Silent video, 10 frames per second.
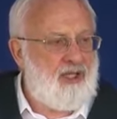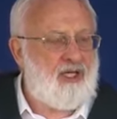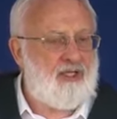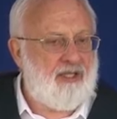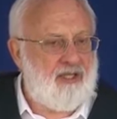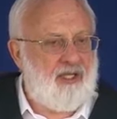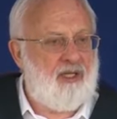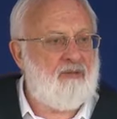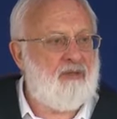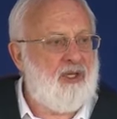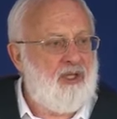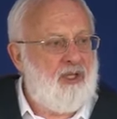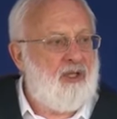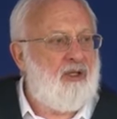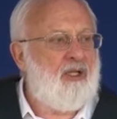buying in a
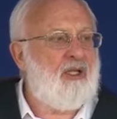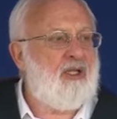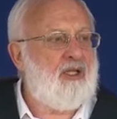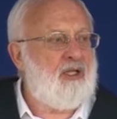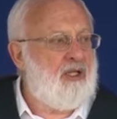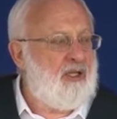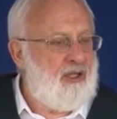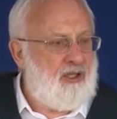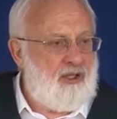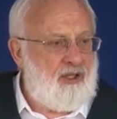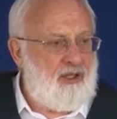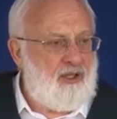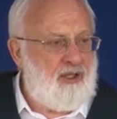concentrated way, meat, fish,